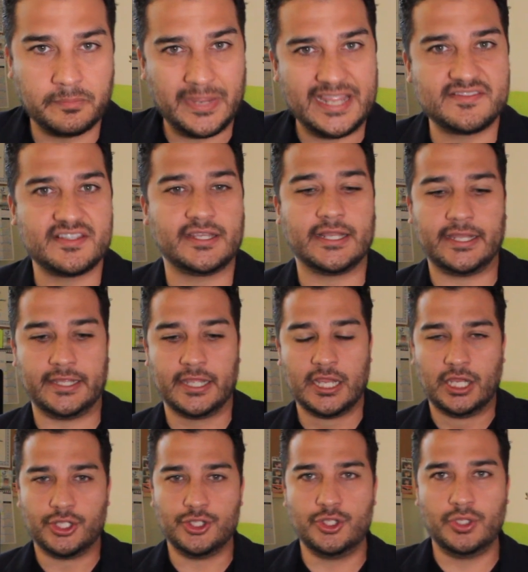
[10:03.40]
Basically,
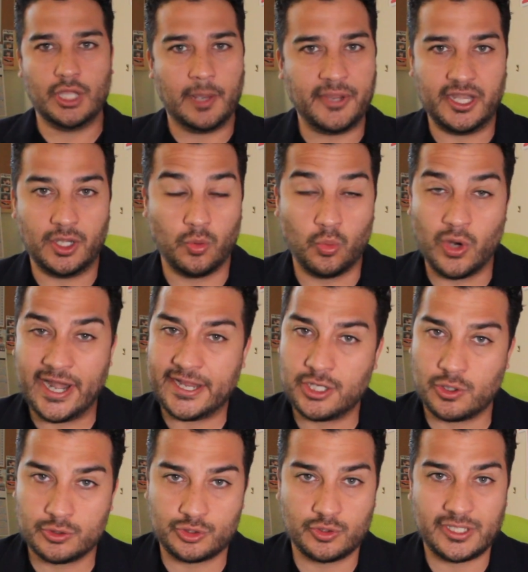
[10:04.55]
I mean, when I
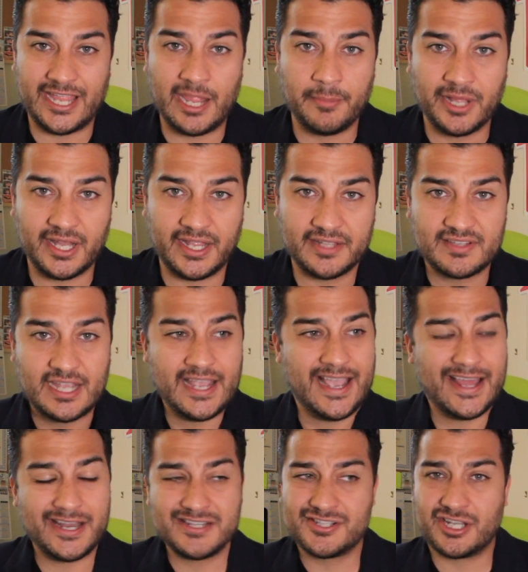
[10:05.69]
go to the MLS
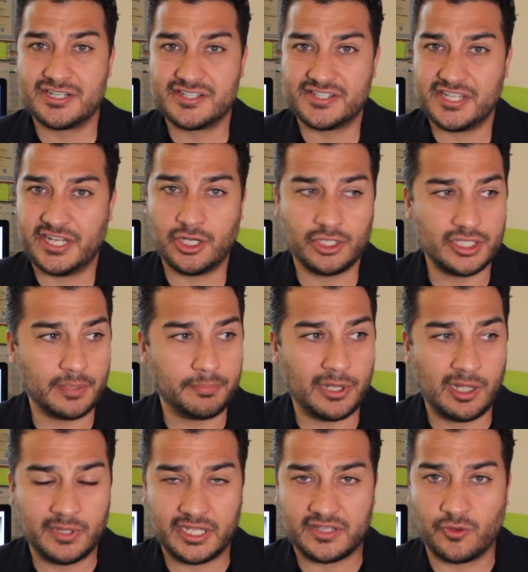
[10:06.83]
and I start seeing on the
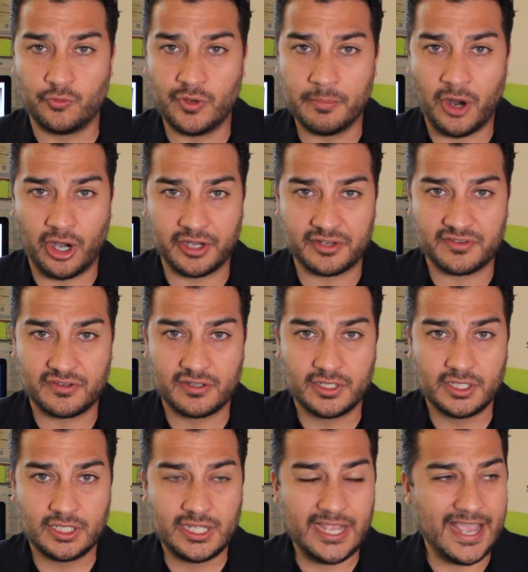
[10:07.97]
public remarks,
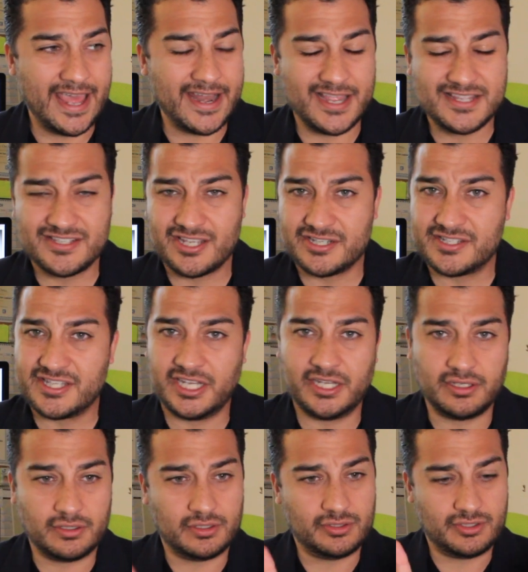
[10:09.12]
and I start
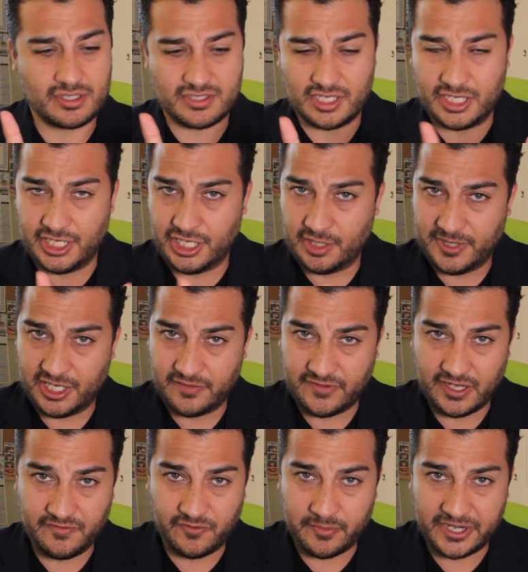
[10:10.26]
seeing just a little bit of
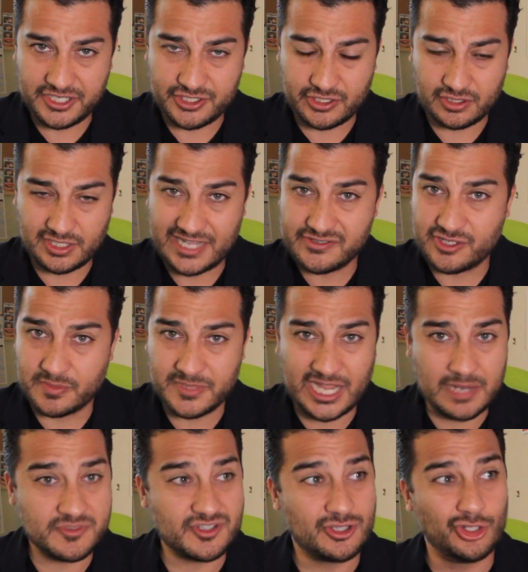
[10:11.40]
information and
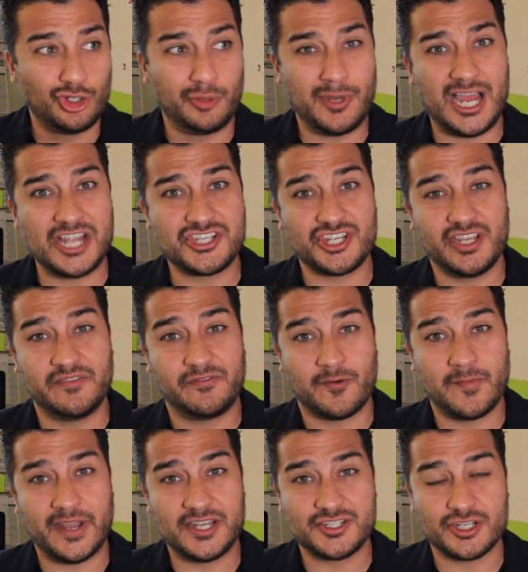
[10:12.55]
sometimes too much
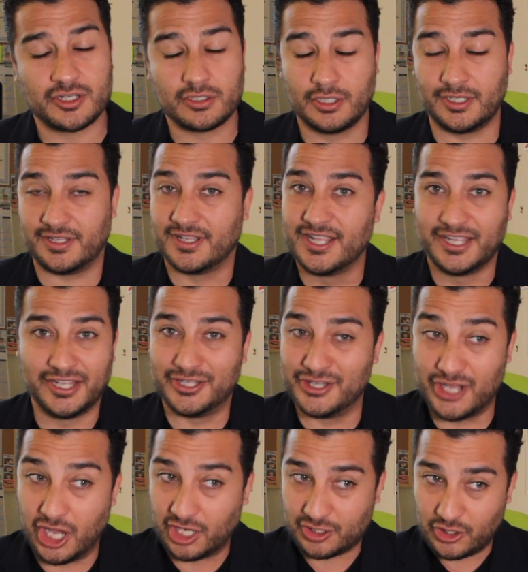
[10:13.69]
information,
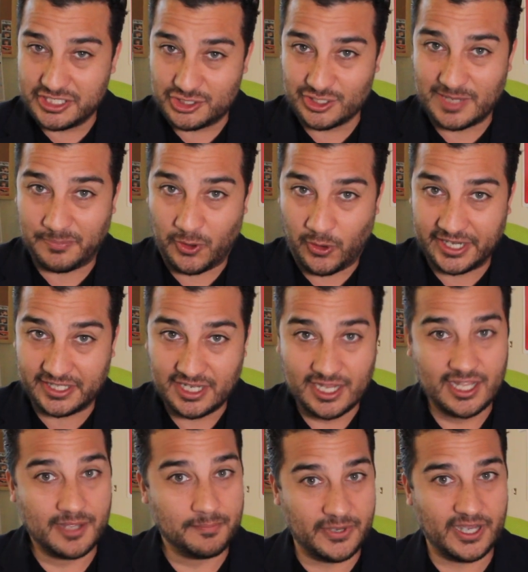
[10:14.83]
not going to the point,
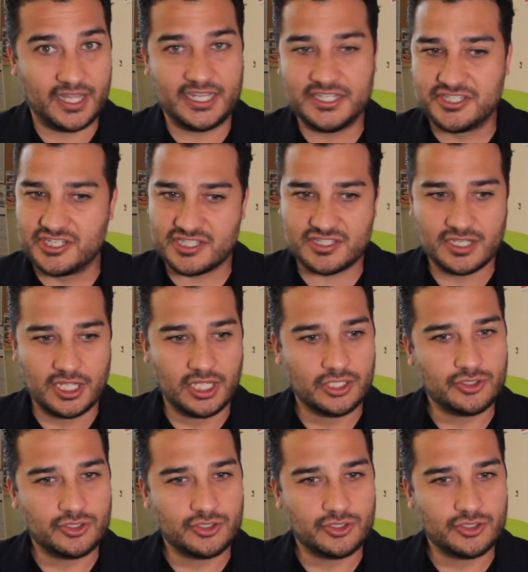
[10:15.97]
but it's just